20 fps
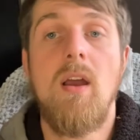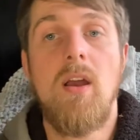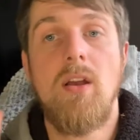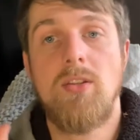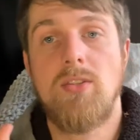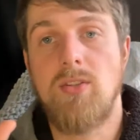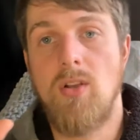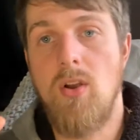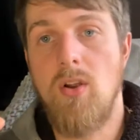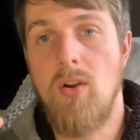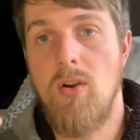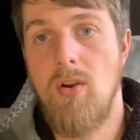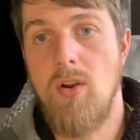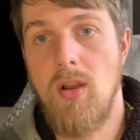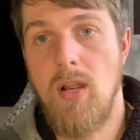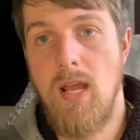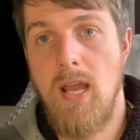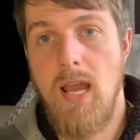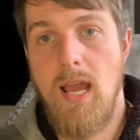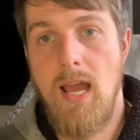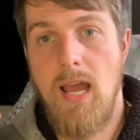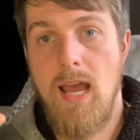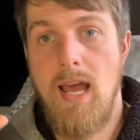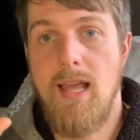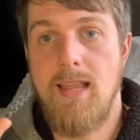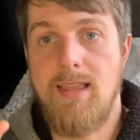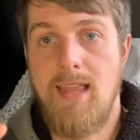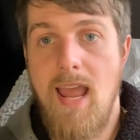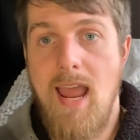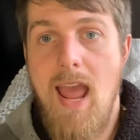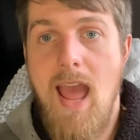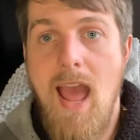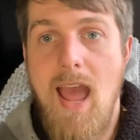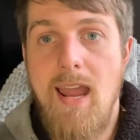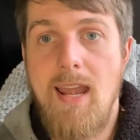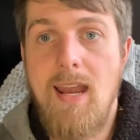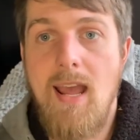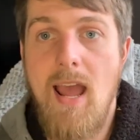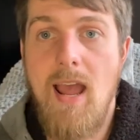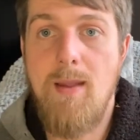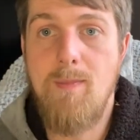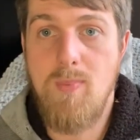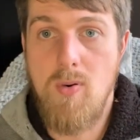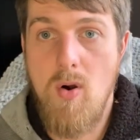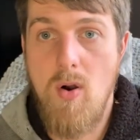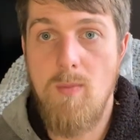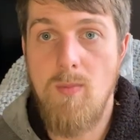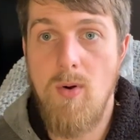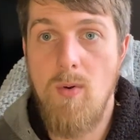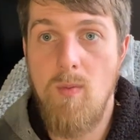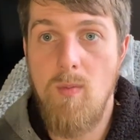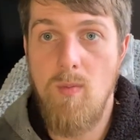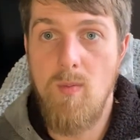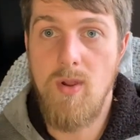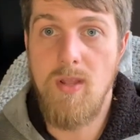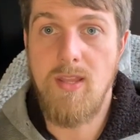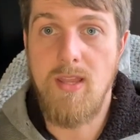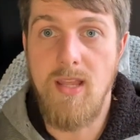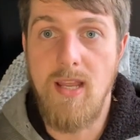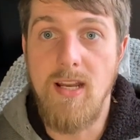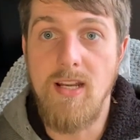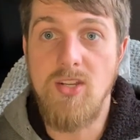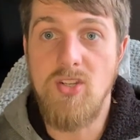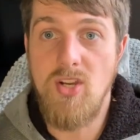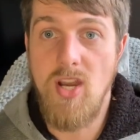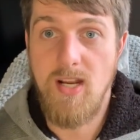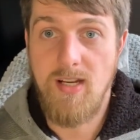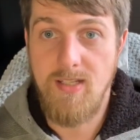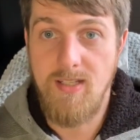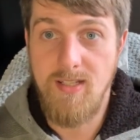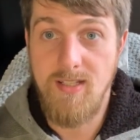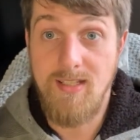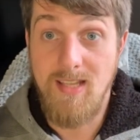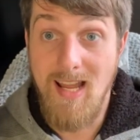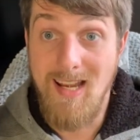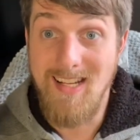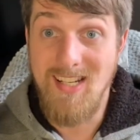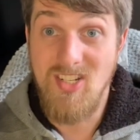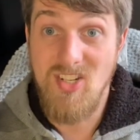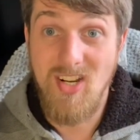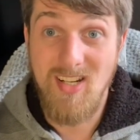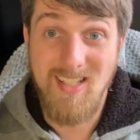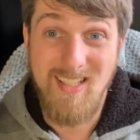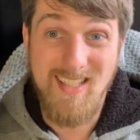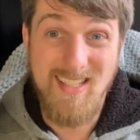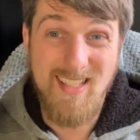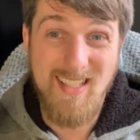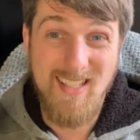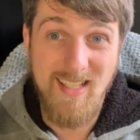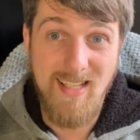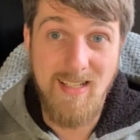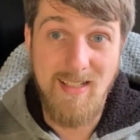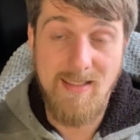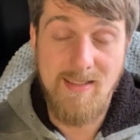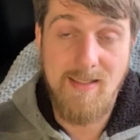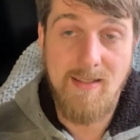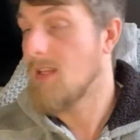So they had a problem with injectors and injector seats.